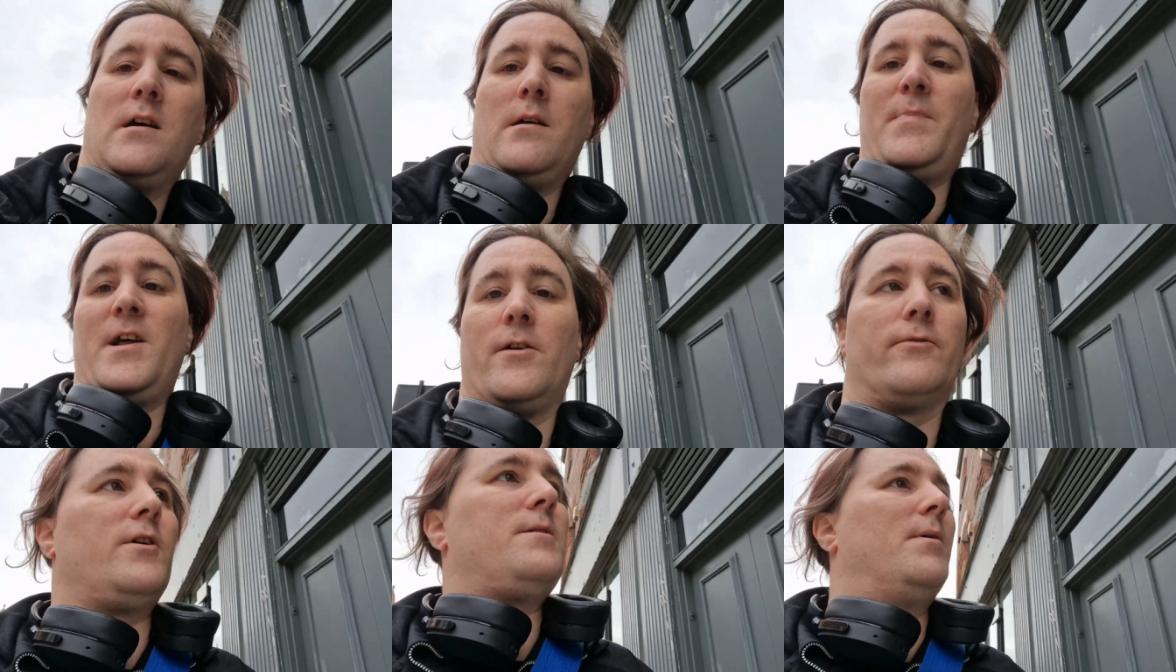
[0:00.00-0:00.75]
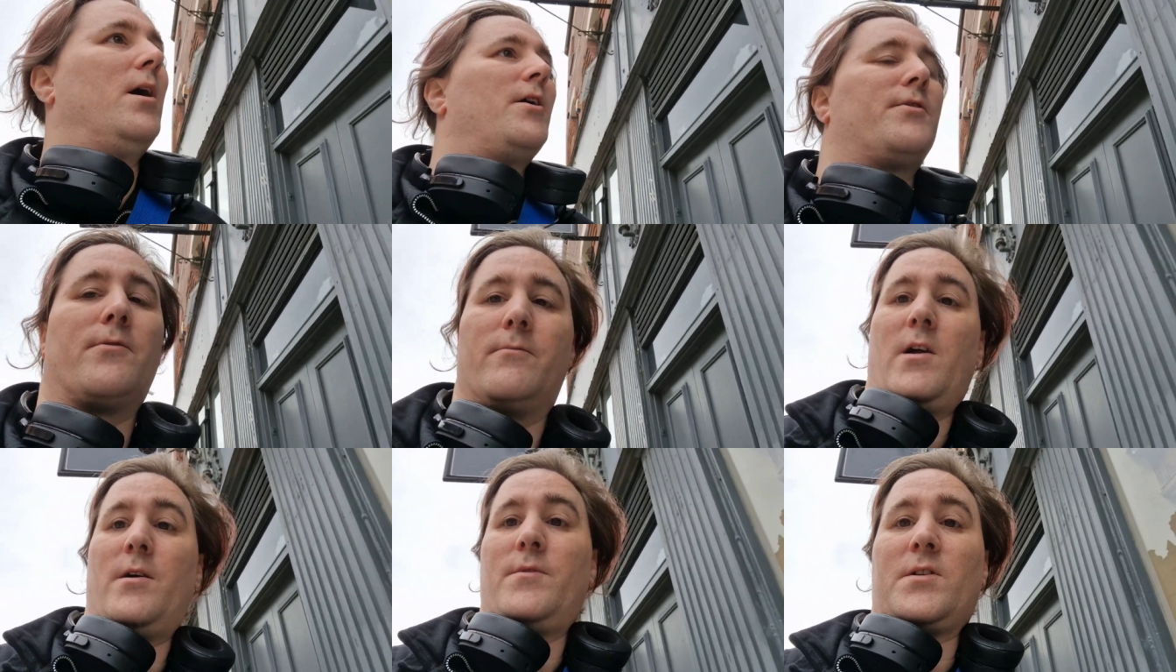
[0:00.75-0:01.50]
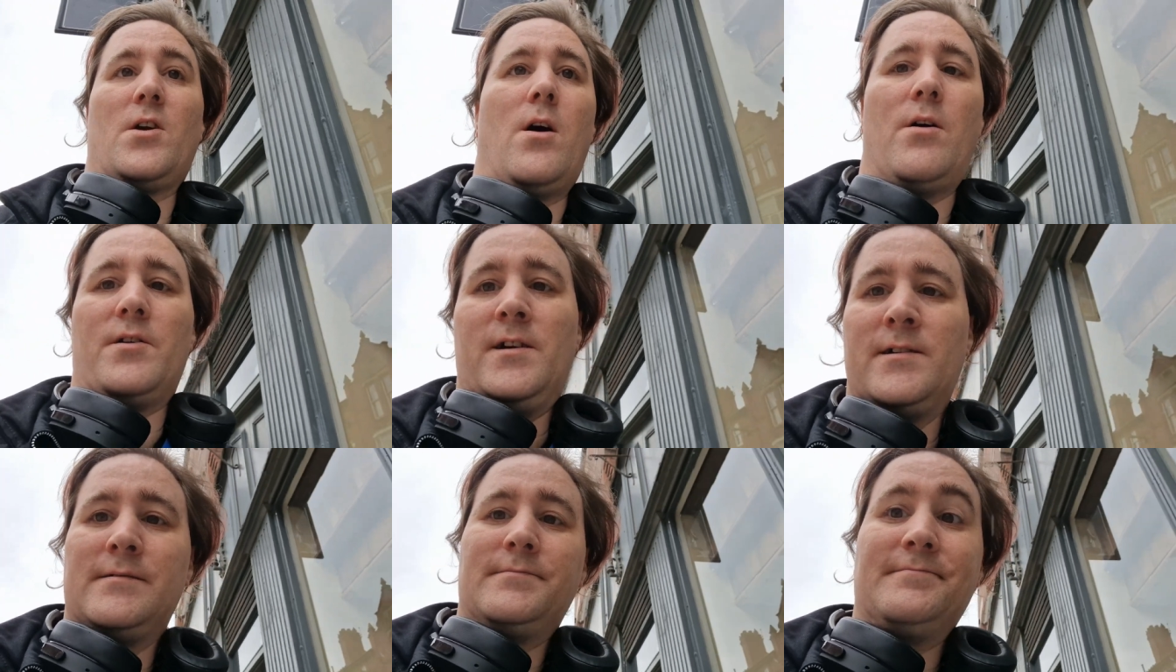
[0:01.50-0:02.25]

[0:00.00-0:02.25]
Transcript: A bit of rebirth from the corner.